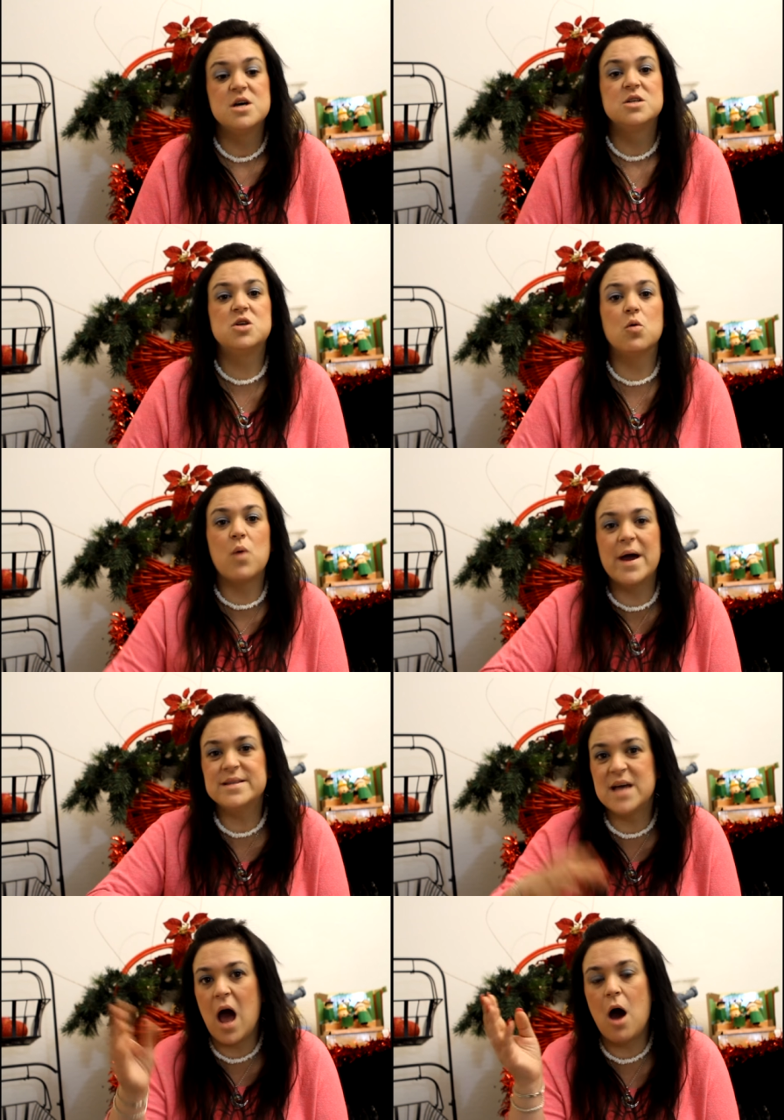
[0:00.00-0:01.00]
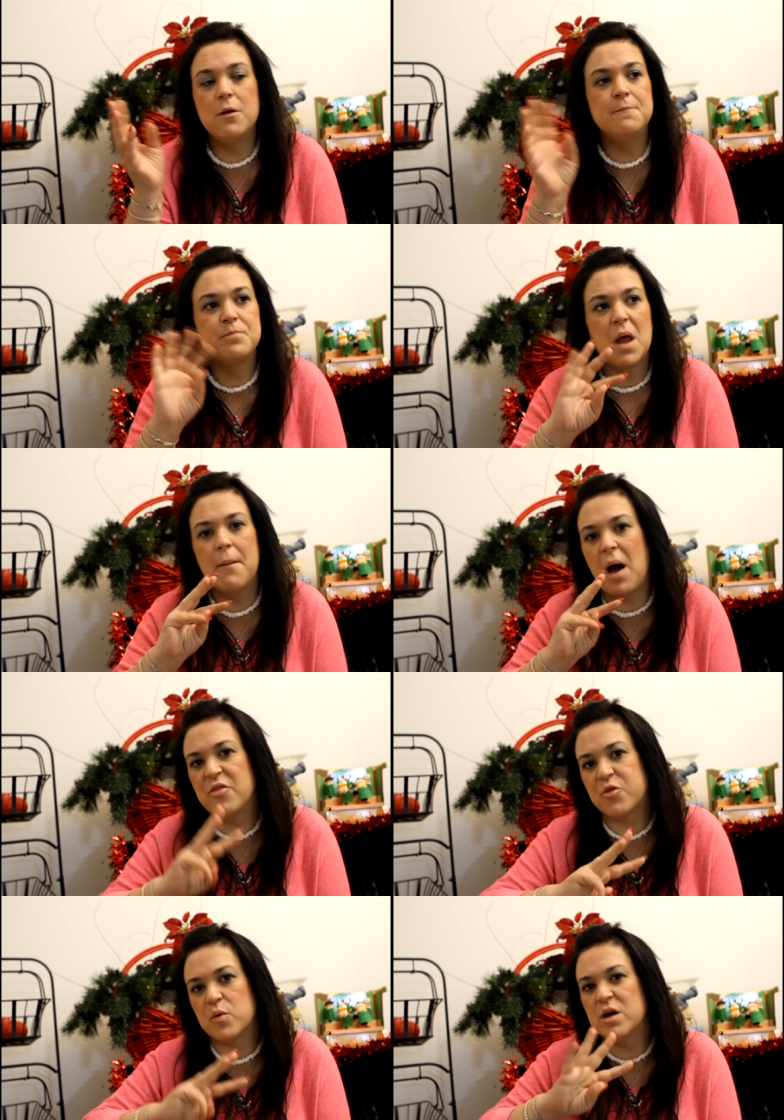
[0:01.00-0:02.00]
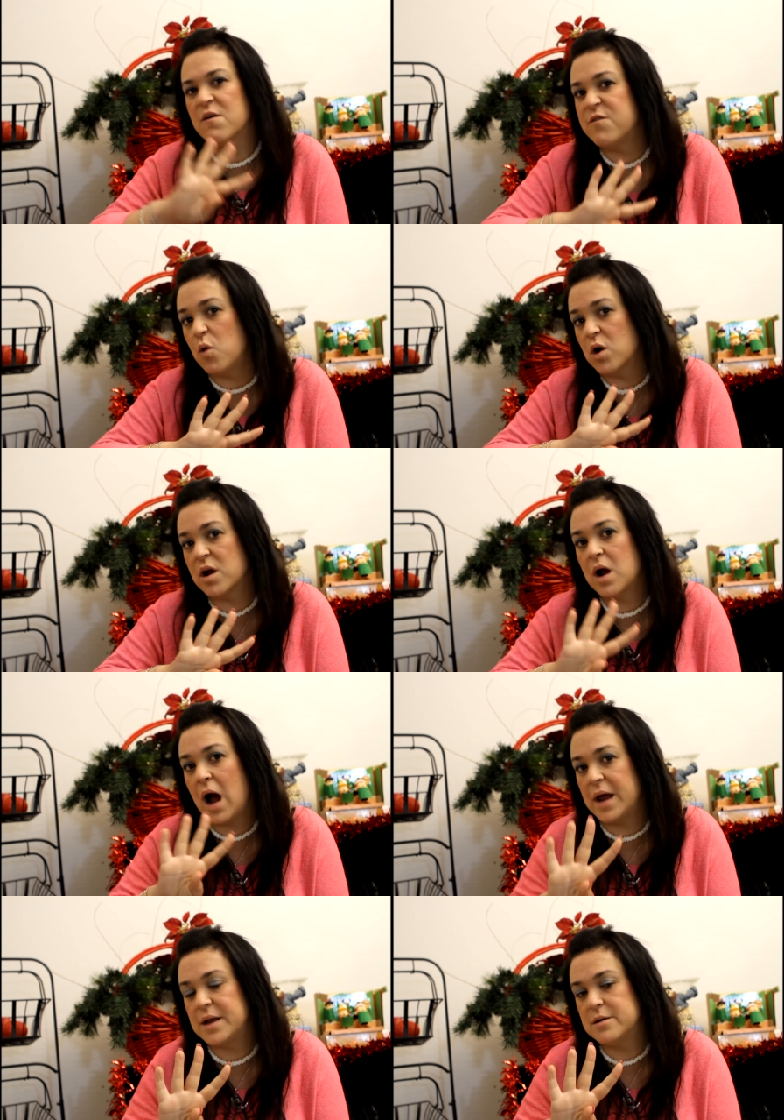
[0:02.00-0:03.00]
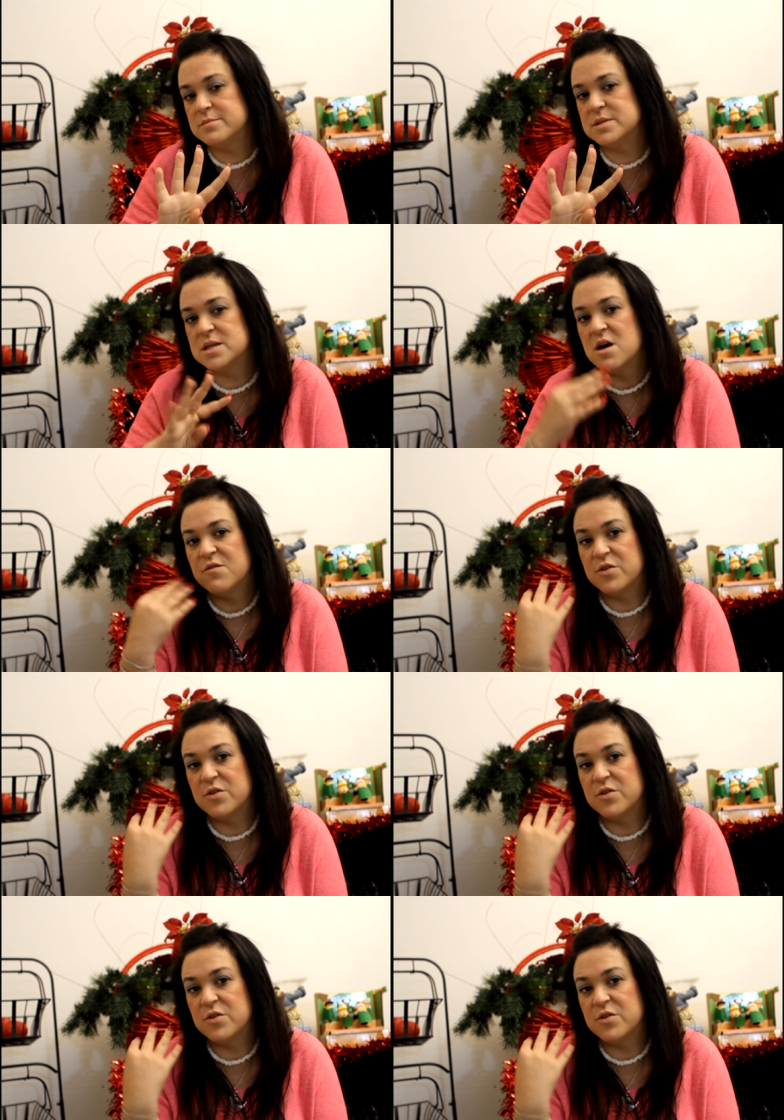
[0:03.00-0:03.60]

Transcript: So write down about three or four items